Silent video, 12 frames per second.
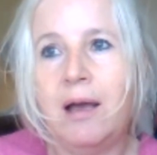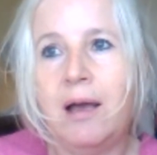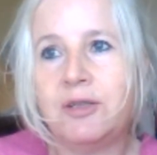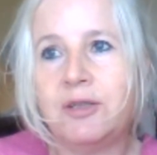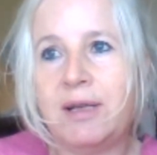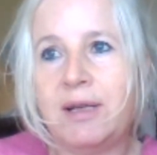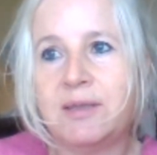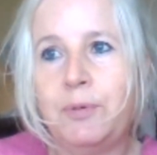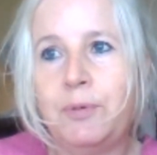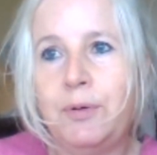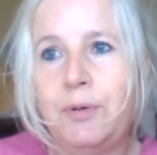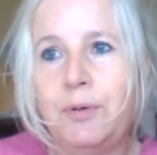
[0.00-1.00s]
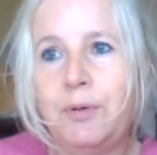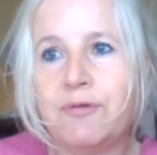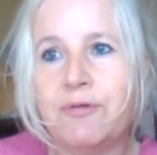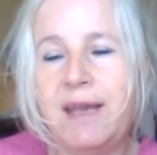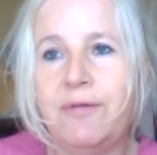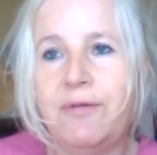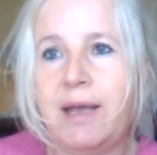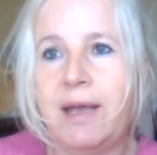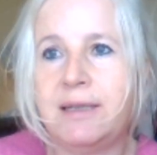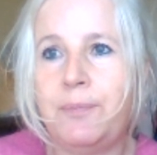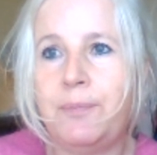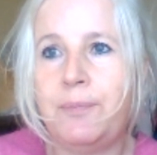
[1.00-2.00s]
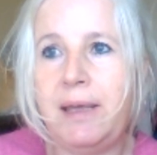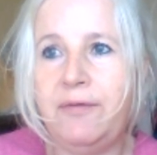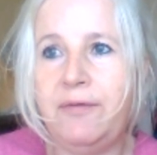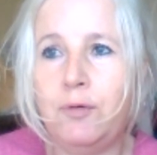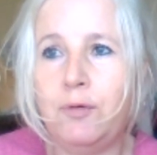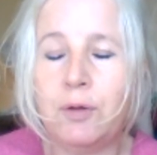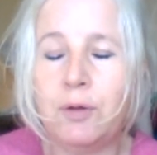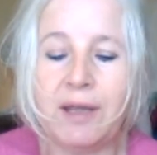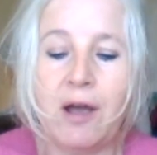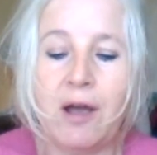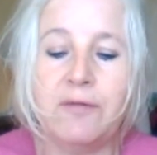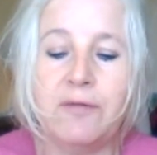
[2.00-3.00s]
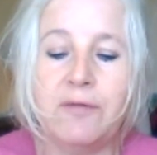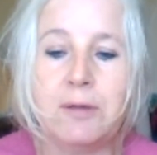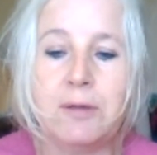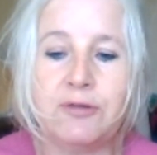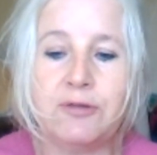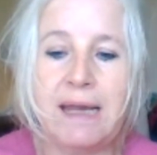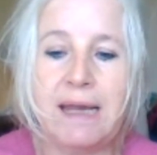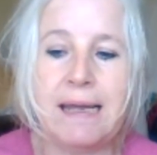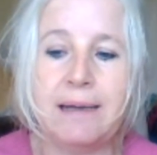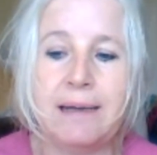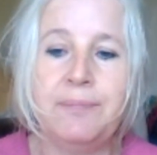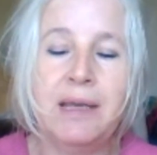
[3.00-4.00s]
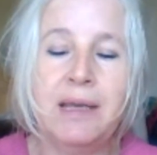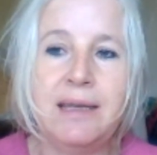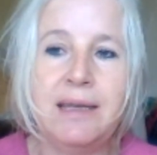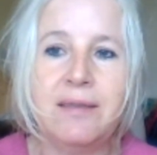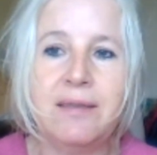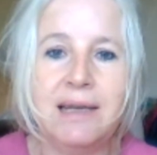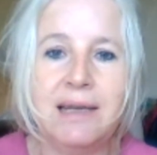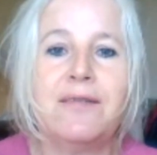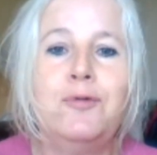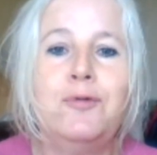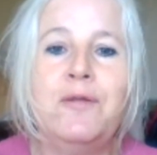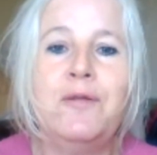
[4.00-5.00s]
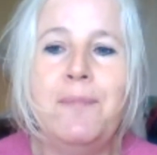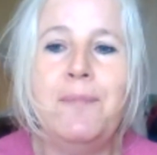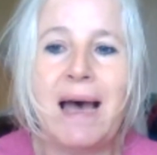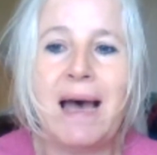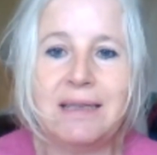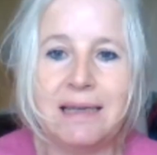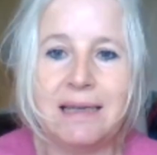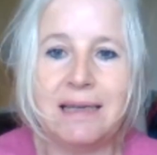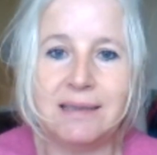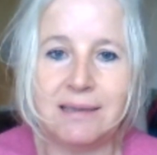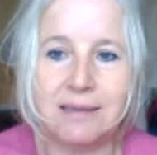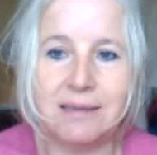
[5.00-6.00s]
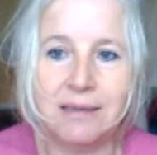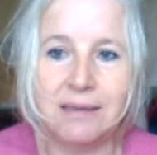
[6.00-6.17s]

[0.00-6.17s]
transport grain-fed beef all the way over from Australia. Now that is a form of madness.